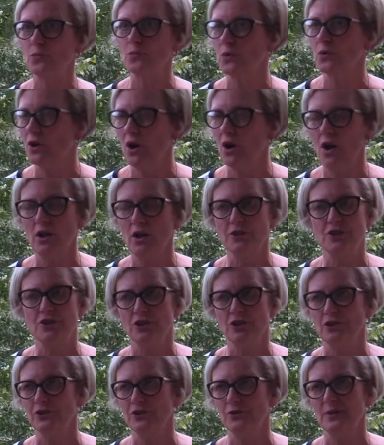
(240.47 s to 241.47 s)
we're all
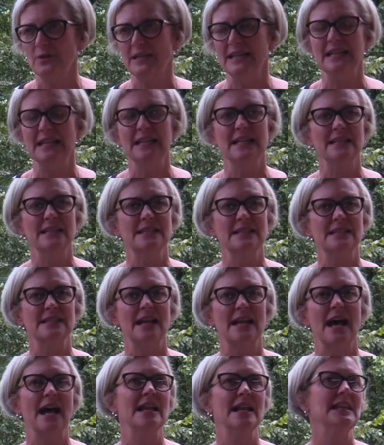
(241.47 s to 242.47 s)
children in His
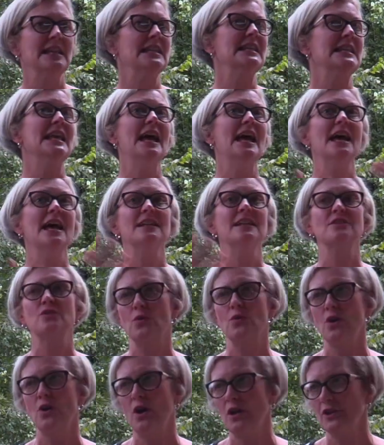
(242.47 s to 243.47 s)
sight. Yes,
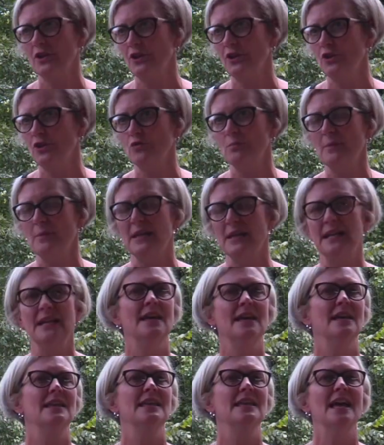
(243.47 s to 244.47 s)
we're all human.
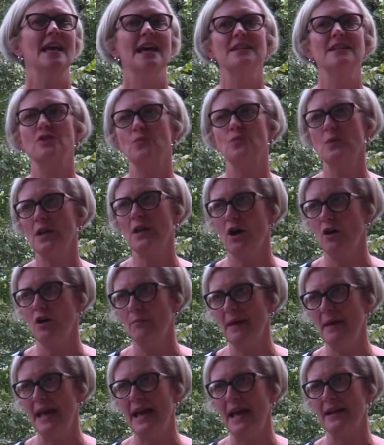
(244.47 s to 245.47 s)
Yes, we all
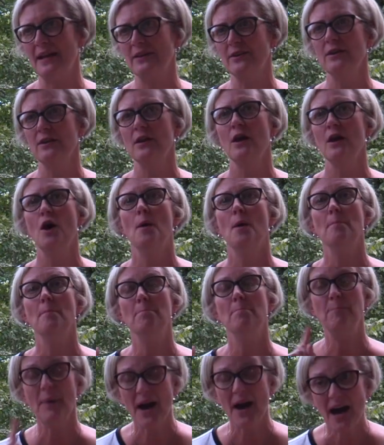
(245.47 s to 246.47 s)
matter,
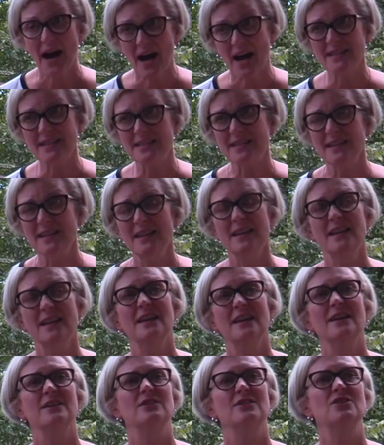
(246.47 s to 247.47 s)
but
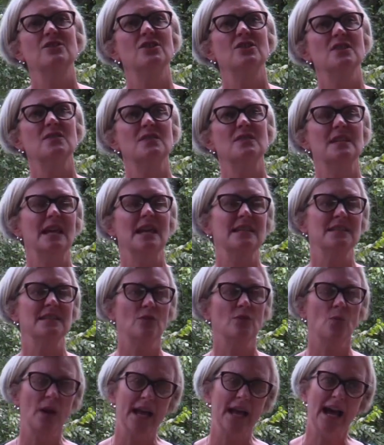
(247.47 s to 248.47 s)
just as
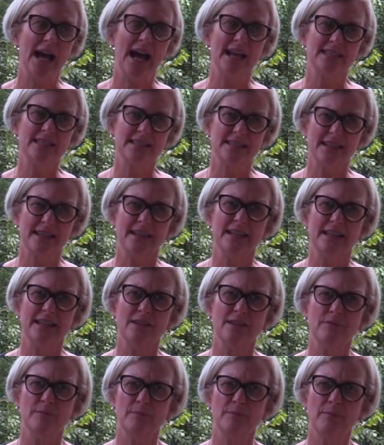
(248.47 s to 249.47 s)
the way I
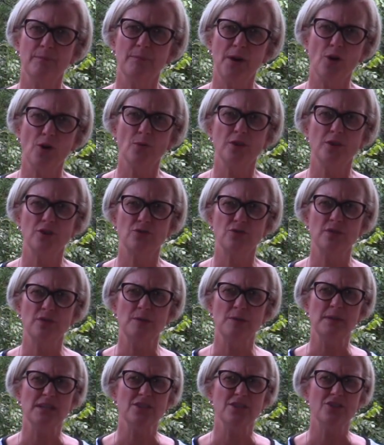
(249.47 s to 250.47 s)
study poetry
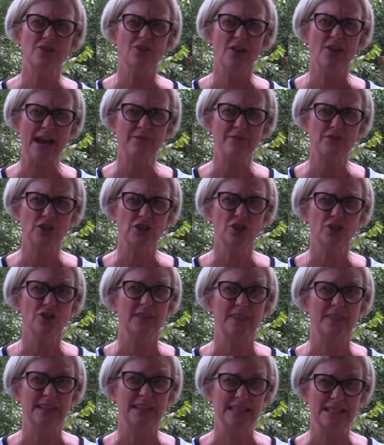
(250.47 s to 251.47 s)
means you have to
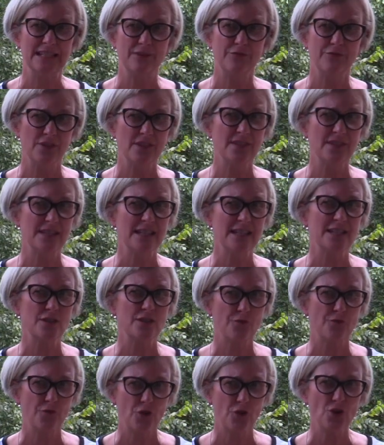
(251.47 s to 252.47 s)
look at the differences
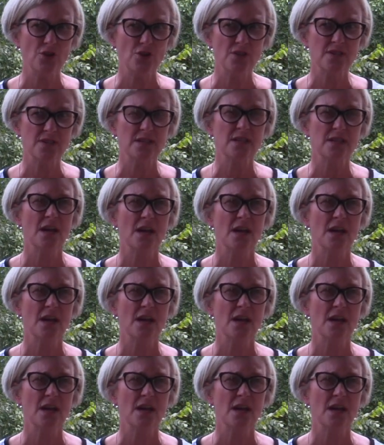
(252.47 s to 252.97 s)
first,